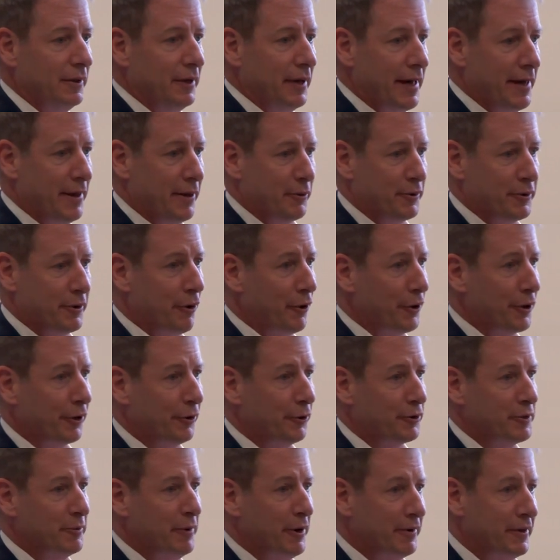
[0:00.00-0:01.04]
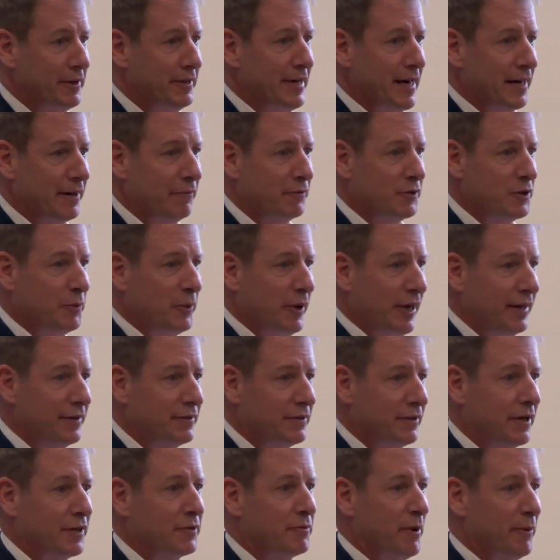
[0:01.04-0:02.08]
and there were articles about the death of space.
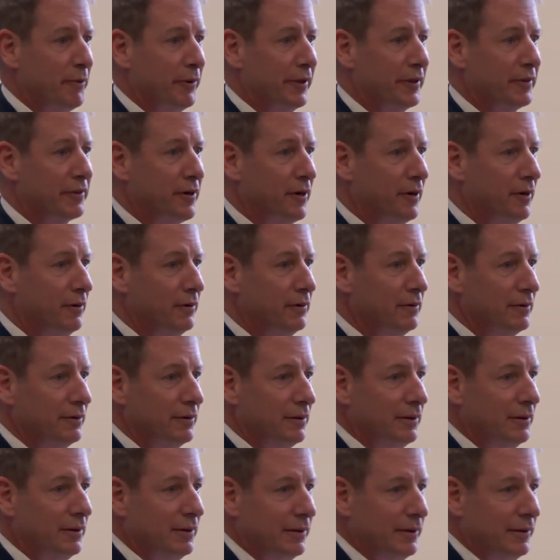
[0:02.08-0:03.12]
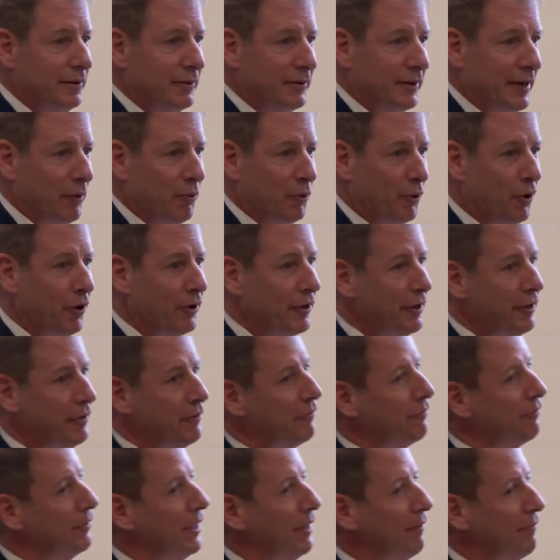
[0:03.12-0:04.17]
Do you guys remember this, Carl? Yeah, we're all gonna
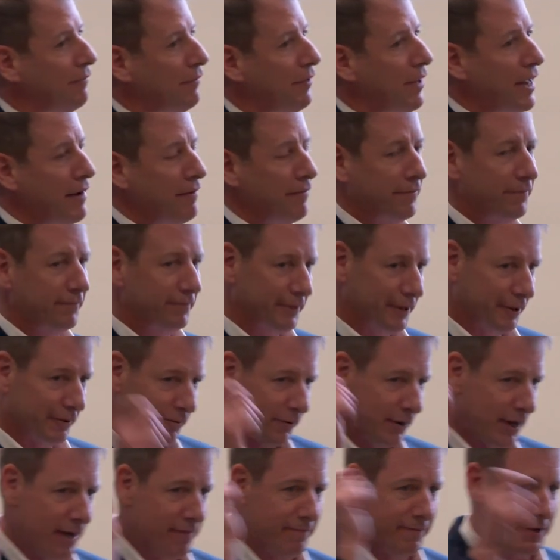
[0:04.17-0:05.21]
fly, fly, you know, fly